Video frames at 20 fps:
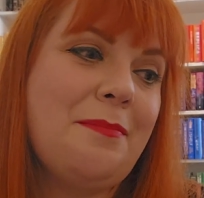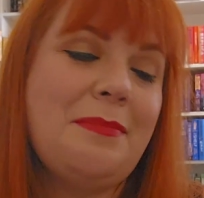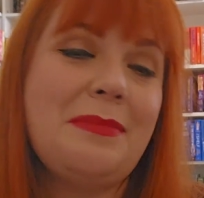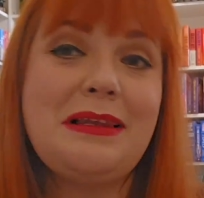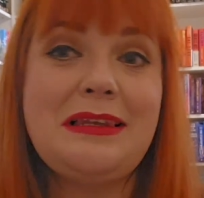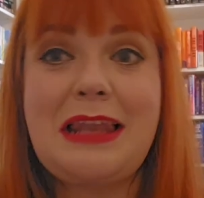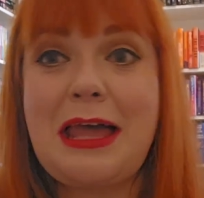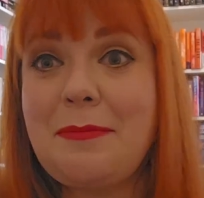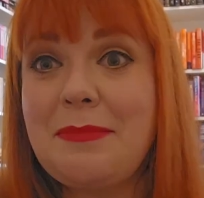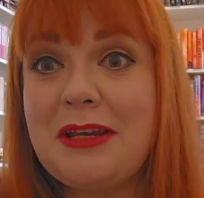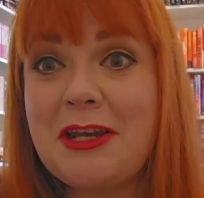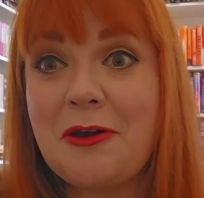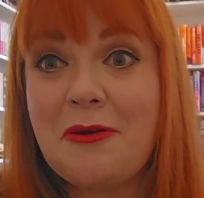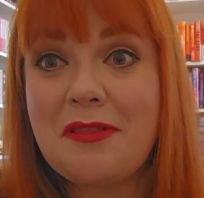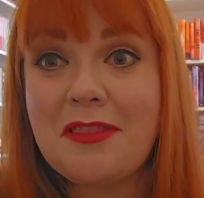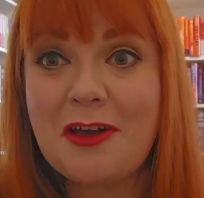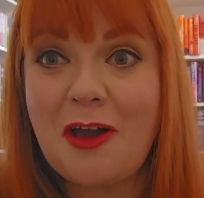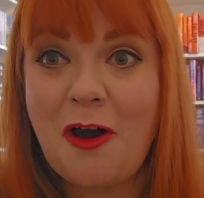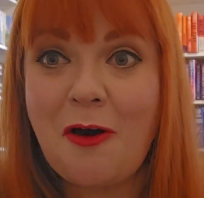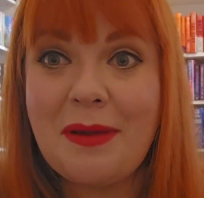let me know in
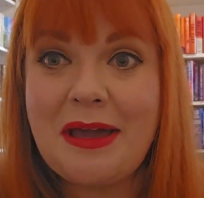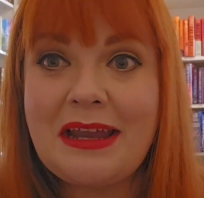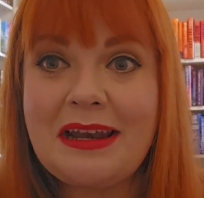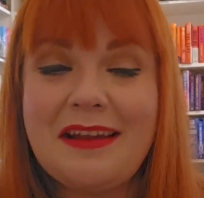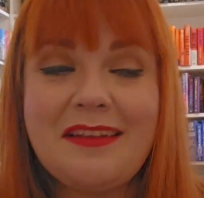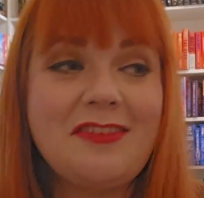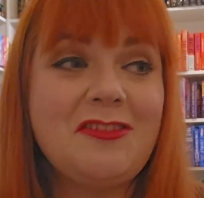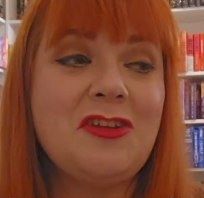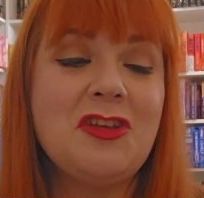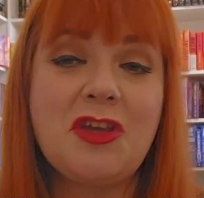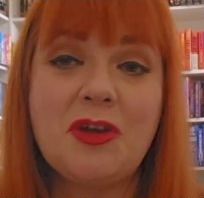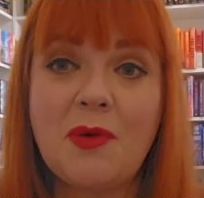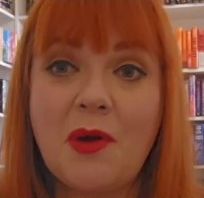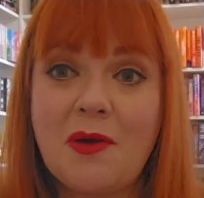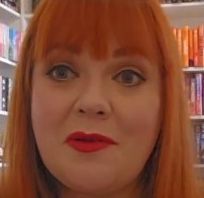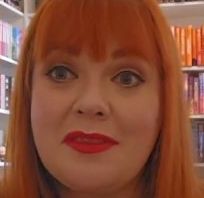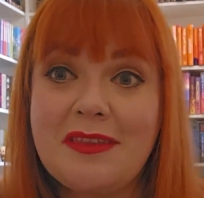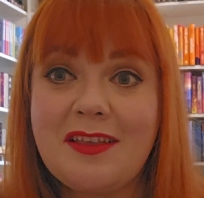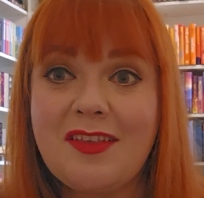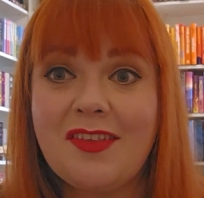the comments, do you
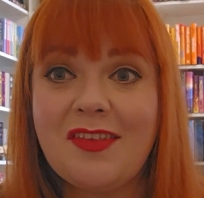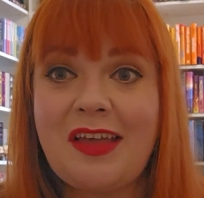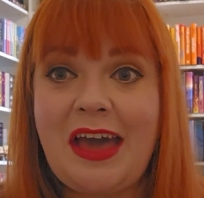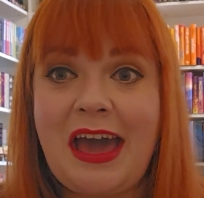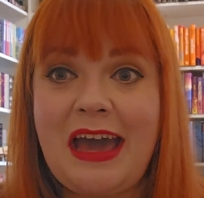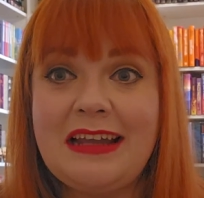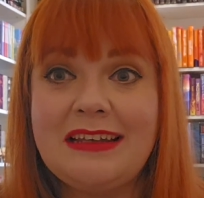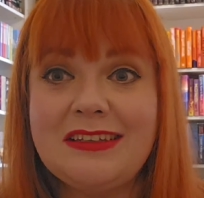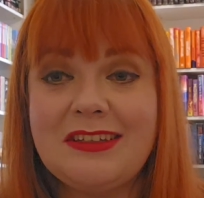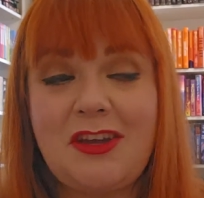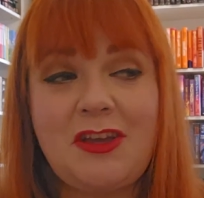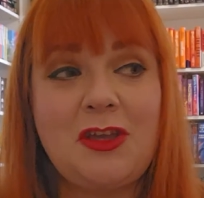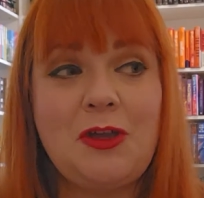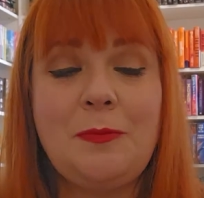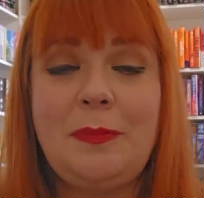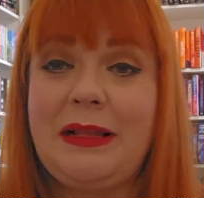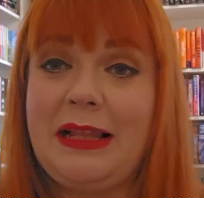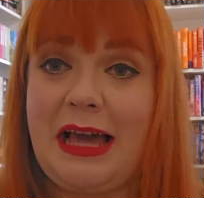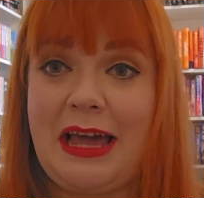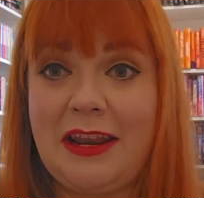own this set? Are you
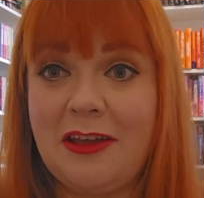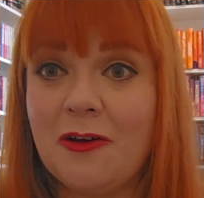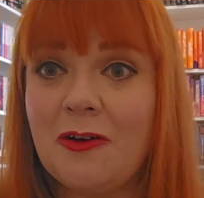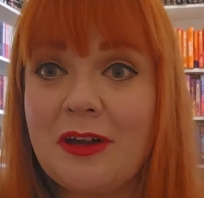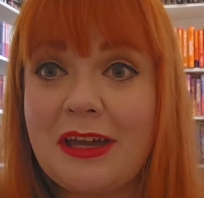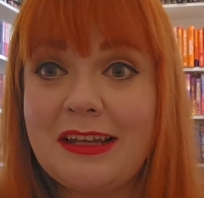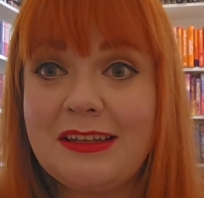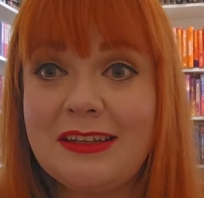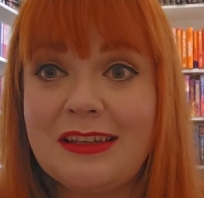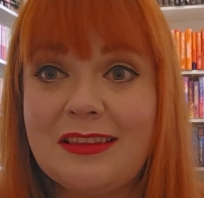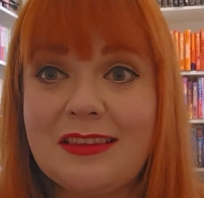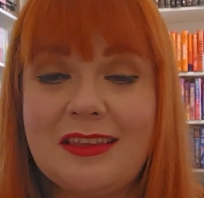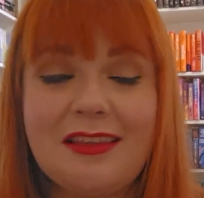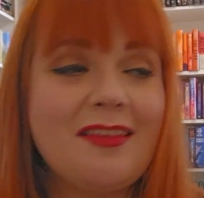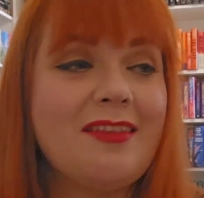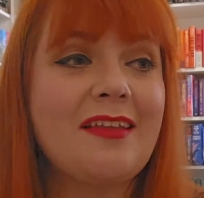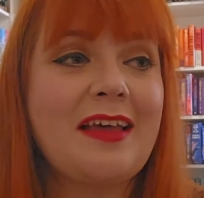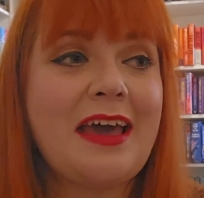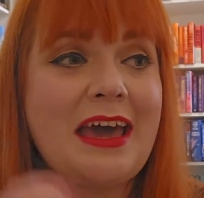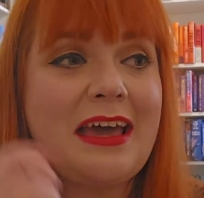planning on getting this
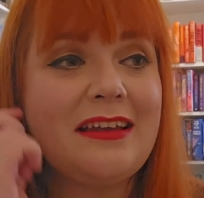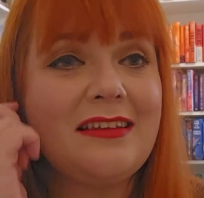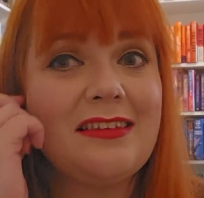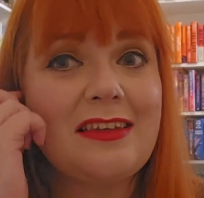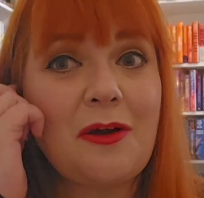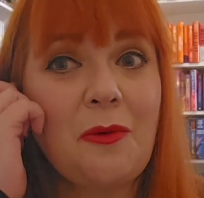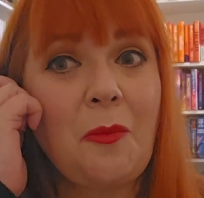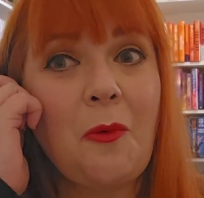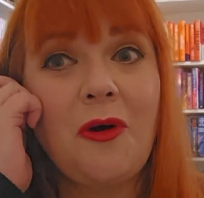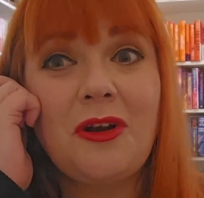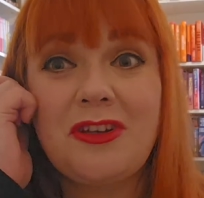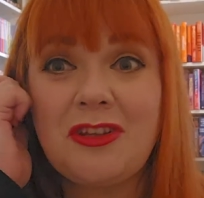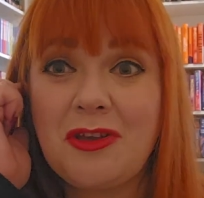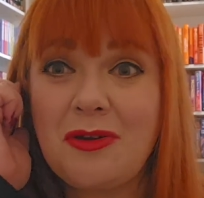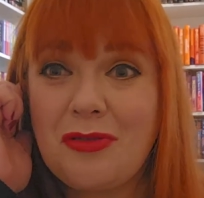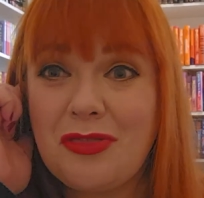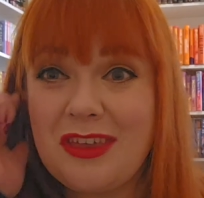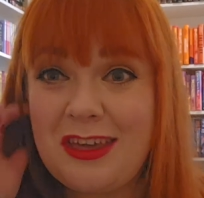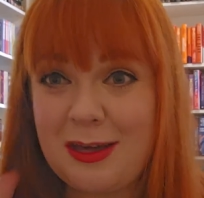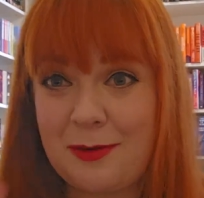set? What do
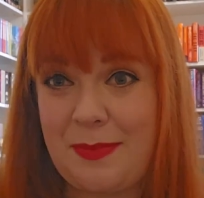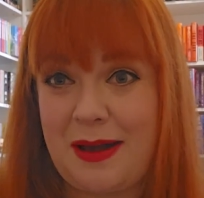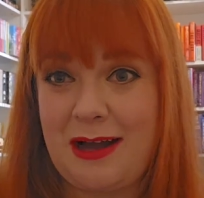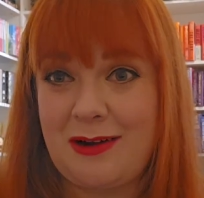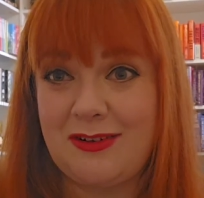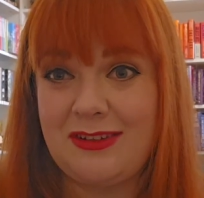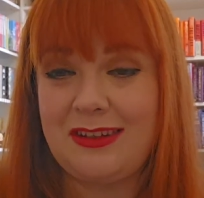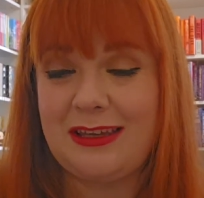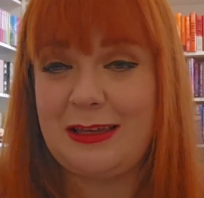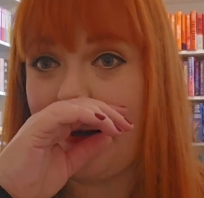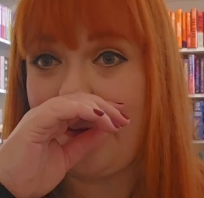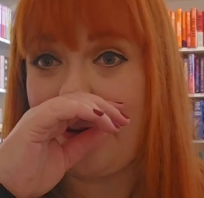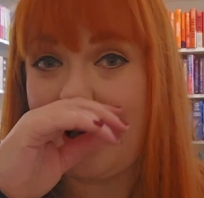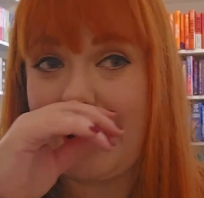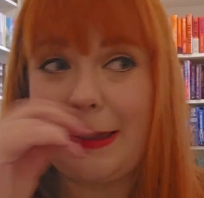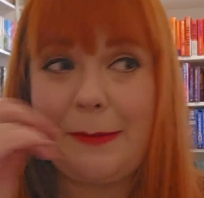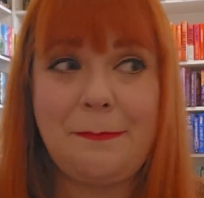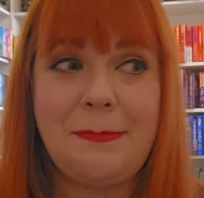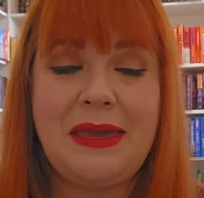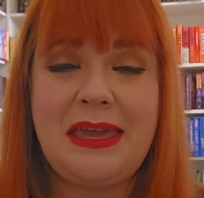you think about it? Am
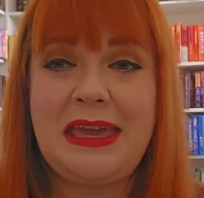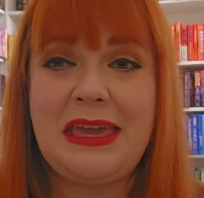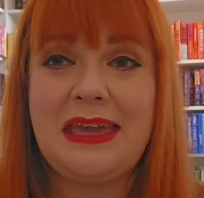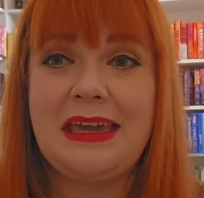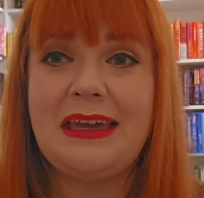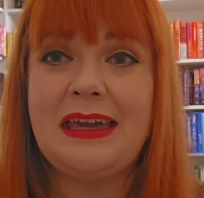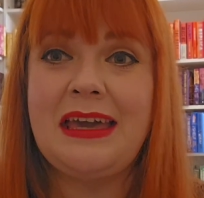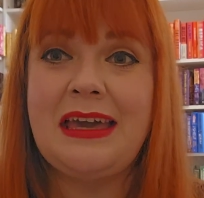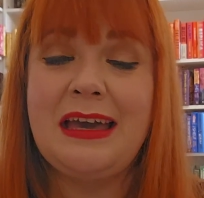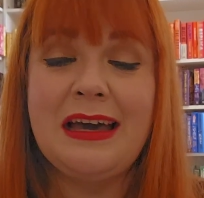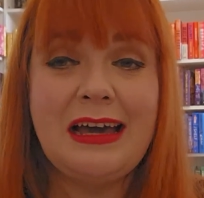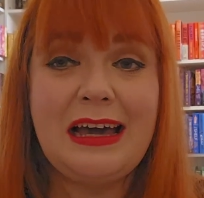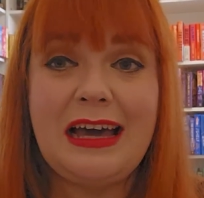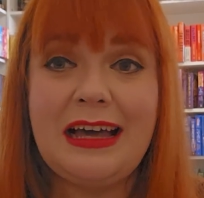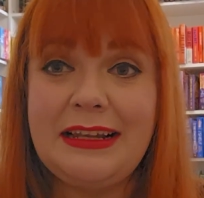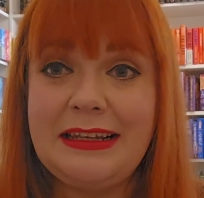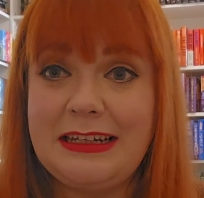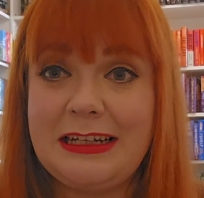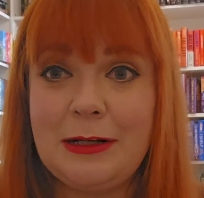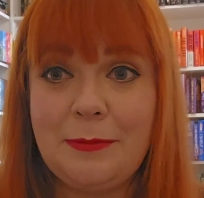I being
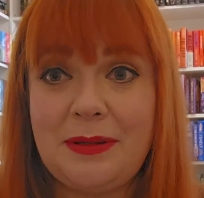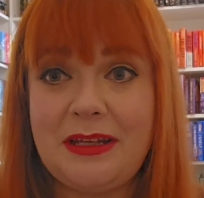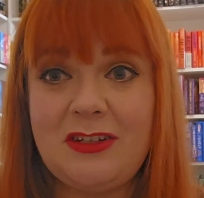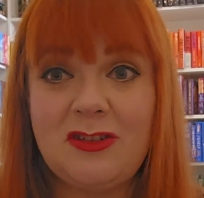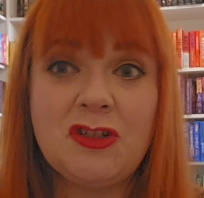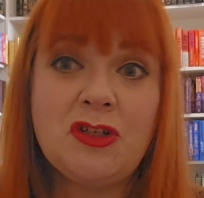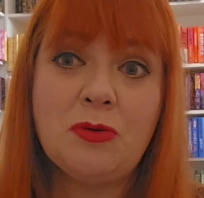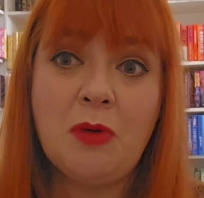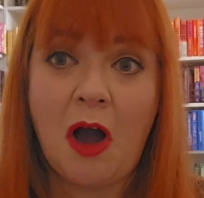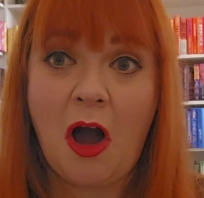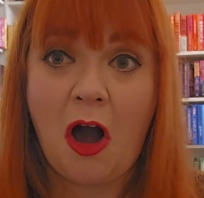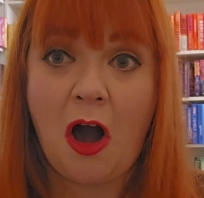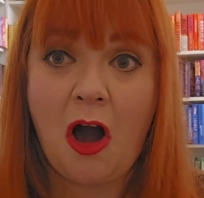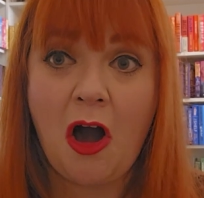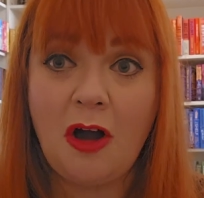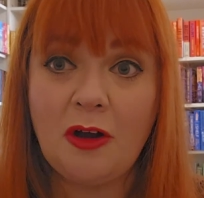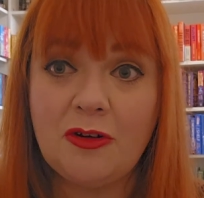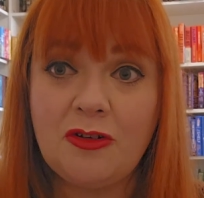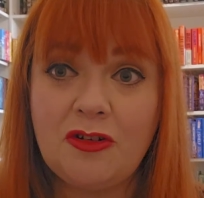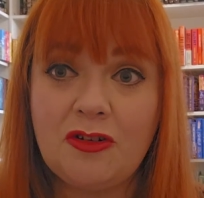a little bit too
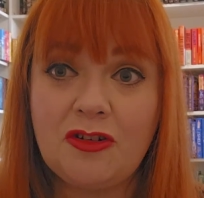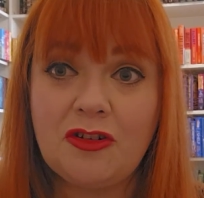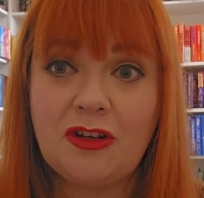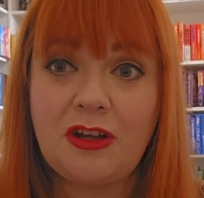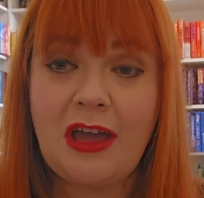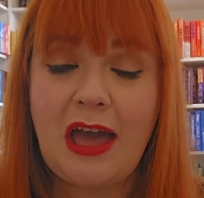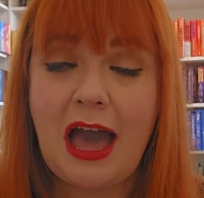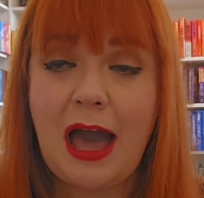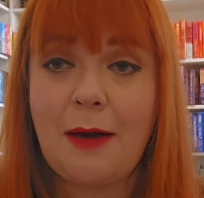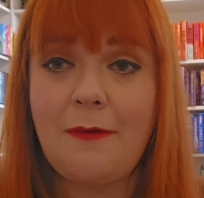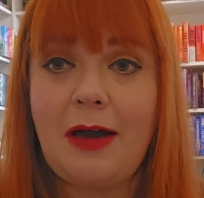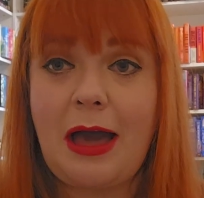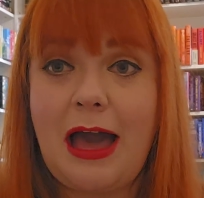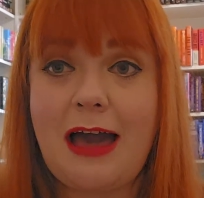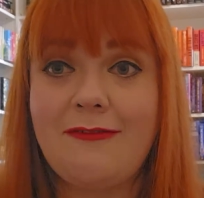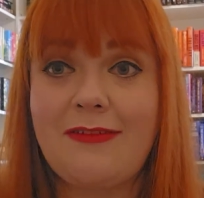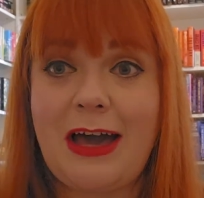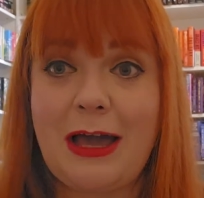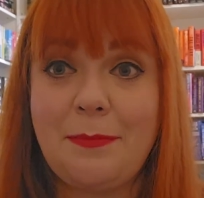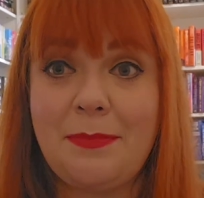harsh?
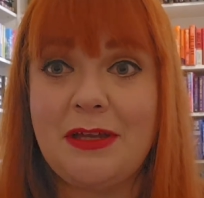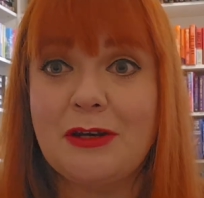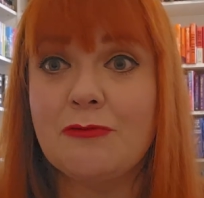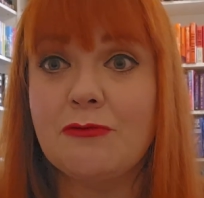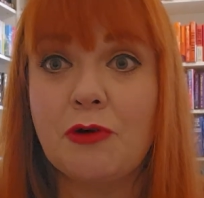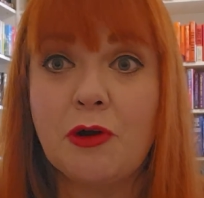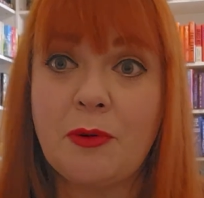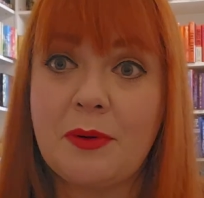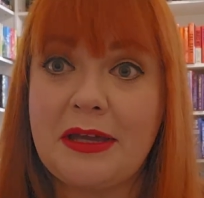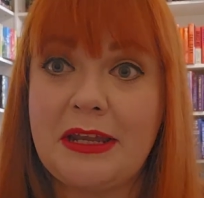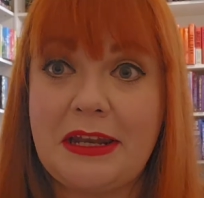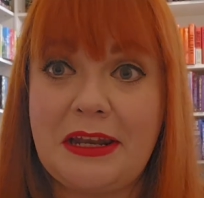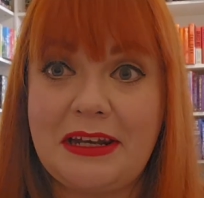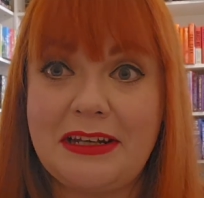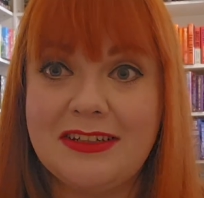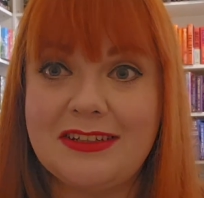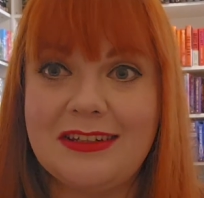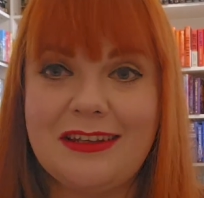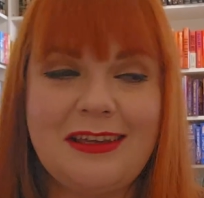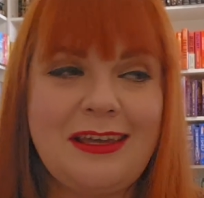Have I been ruined